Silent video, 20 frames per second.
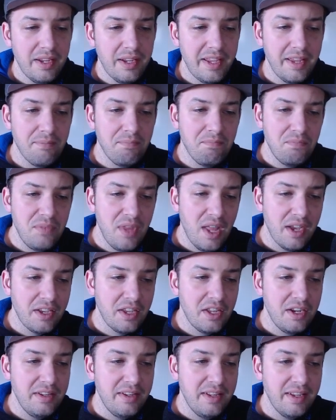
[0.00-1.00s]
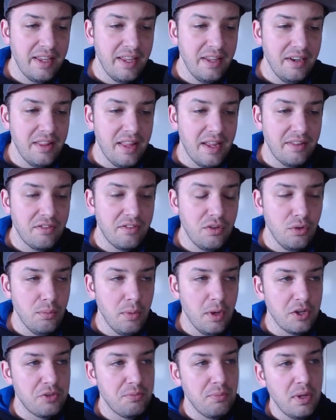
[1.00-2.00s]
Again, not going to dig into that
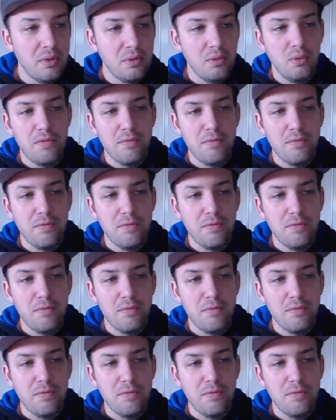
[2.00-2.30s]
too much, but